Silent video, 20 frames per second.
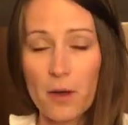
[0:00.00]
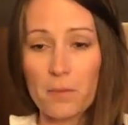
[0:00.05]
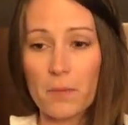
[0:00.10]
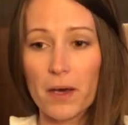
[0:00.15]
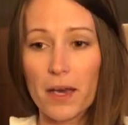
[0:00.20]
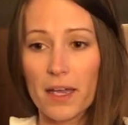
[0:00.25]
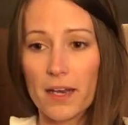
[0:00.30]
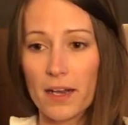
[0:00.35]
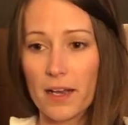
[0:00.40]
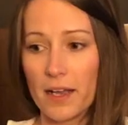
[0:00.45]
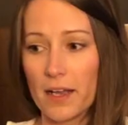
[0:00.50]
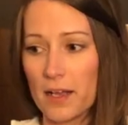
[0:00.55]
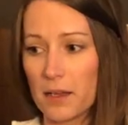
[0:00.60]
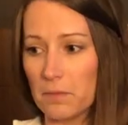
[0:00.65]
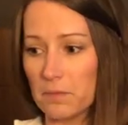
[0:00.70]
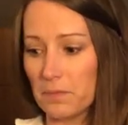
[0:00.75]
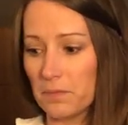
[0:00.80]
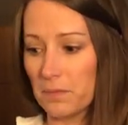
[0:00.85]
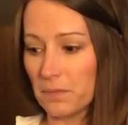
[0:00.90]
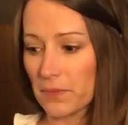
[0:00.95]
But
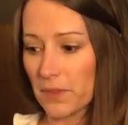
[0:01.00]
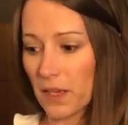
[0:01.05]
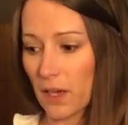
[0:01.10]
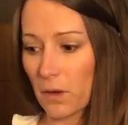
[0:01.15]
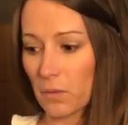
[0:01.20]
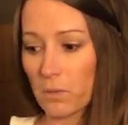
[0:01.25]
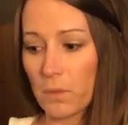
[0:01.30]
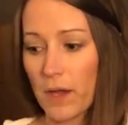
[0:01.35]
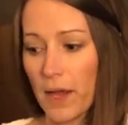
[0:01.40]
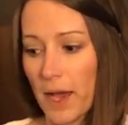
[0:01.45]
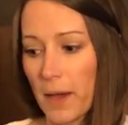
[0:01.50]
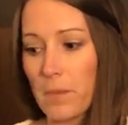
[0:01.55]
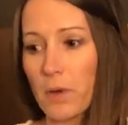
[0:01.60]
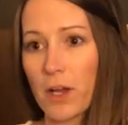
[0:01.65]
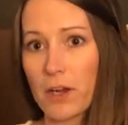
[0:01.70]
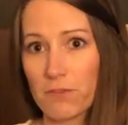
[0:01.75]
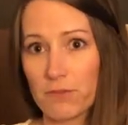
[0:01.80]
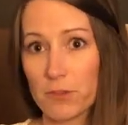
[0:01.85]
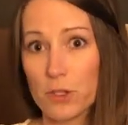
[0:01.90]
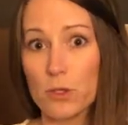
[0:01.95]
I
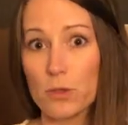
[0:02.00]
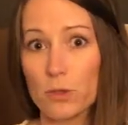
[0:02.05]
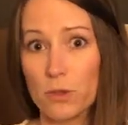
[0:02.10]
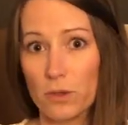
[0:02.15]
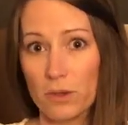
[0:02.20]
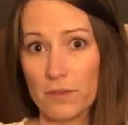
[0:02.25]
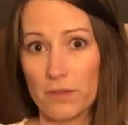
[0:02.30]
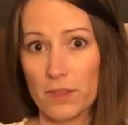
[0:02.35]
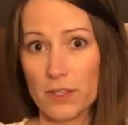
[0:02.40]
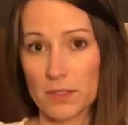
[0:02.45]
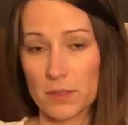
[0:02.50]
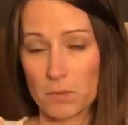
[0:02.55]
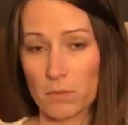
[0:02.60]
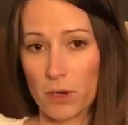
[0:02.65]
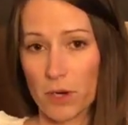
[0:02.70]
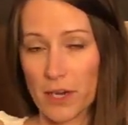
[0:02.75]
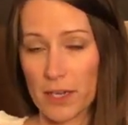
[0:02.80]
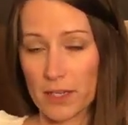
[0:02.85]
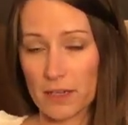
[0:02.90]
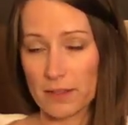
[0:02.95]
bought a few of this
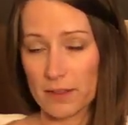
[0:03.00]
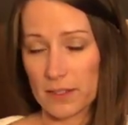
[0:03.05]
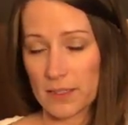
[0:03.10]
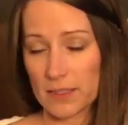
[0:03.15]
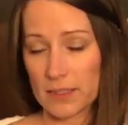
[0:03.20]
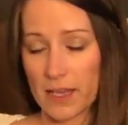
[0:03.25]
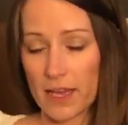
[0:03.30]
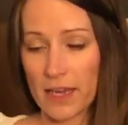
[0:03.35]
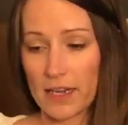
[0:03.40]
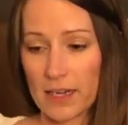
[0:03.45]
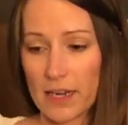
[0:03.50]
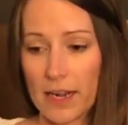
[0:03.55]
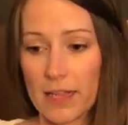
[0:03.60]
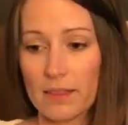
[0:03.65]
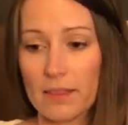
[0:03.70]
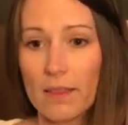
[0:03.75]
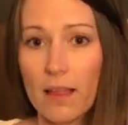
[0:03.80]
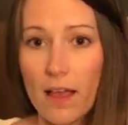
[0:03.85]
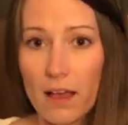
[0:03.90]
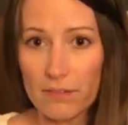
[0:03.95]
brand and this line, and
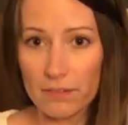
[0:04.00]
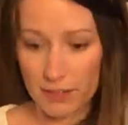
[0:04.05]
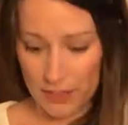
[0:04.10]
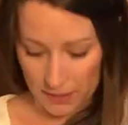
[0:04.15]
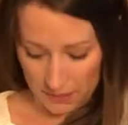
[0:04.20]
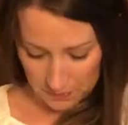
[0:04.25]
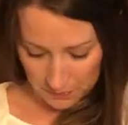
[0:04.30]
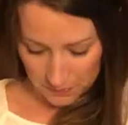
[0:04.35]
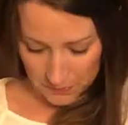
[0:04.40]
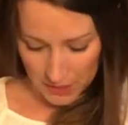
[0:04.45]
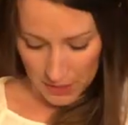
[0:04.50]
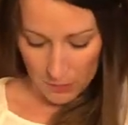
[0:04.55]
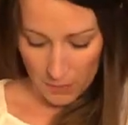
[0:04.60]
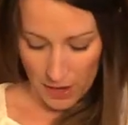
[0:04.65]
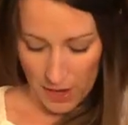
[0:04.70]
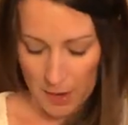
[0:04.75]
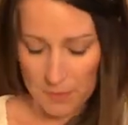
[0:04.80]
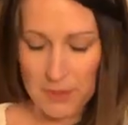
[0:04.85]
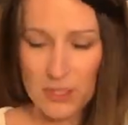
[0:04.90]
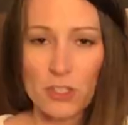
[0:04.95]
I love it.
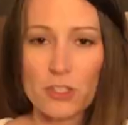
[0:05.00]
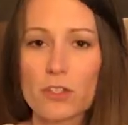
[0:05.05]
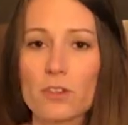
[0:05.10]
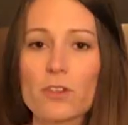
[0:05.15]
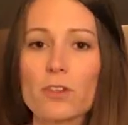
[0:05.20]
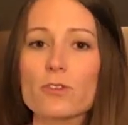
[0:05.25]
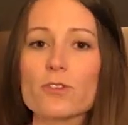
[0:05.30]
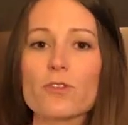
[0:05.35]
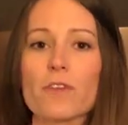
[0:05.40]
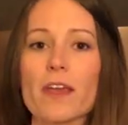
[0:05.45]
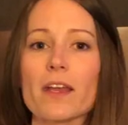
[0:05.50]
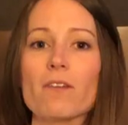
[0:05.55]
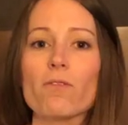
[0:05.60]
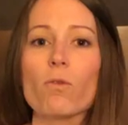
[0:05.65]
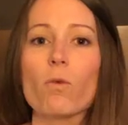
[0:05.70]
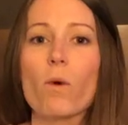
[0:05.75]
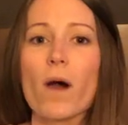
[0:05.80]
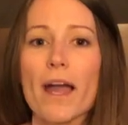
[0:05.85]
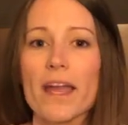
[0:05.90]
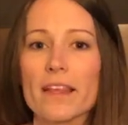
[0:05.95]
Anyway, I'm such a huge fan
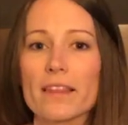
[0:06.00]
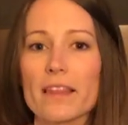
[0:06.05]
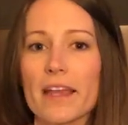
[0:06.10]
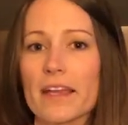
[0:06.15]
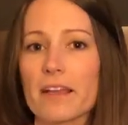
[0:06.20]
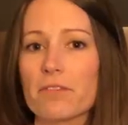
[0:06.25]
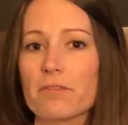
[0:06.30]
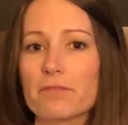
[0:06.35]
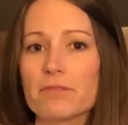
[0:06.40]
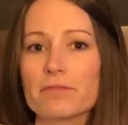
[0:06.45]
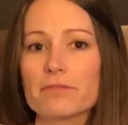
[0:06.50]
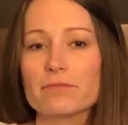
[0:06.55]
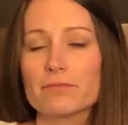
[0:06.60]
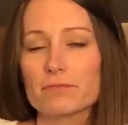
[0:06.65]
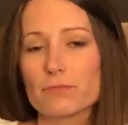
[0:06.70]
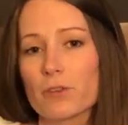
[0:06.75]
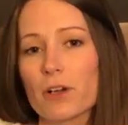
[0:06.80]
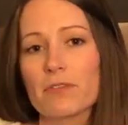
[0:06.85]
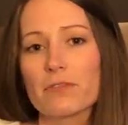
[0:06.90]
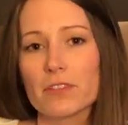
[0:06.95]
of white, like
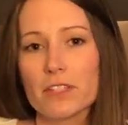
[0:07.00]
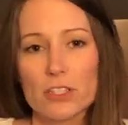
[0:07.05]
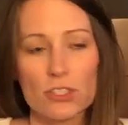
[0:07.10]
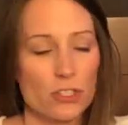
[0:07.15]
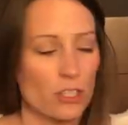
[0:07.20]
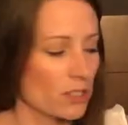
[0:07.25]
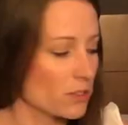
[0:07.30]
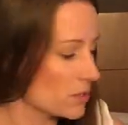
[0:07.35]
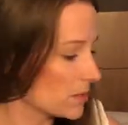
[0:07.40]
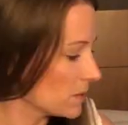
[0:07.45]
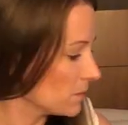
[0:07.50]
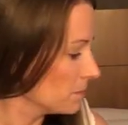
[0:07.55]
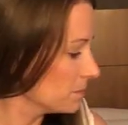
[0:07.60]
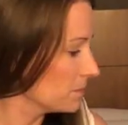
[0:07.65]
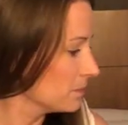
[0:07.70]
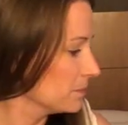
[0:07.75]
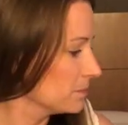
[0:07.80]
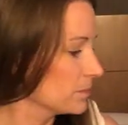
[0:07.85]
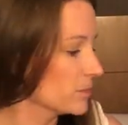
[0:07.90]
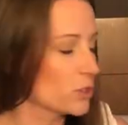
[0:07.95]
ruffly shirts,
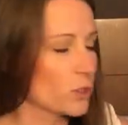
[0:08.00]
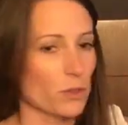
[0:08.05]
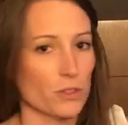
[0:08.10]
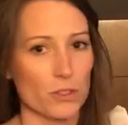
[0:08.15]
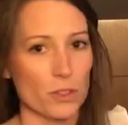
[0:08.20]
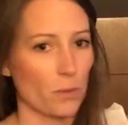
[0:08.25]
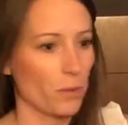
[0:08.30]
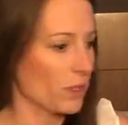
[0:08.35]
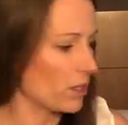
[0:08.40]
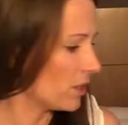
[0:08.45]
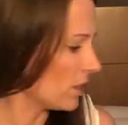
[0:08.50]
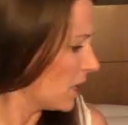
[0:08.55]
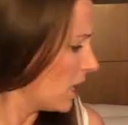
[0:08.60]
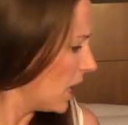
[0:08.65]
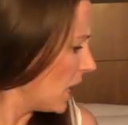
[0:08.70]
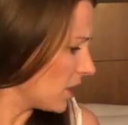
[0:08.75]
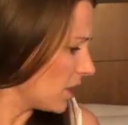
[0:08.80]
so it's no wonder.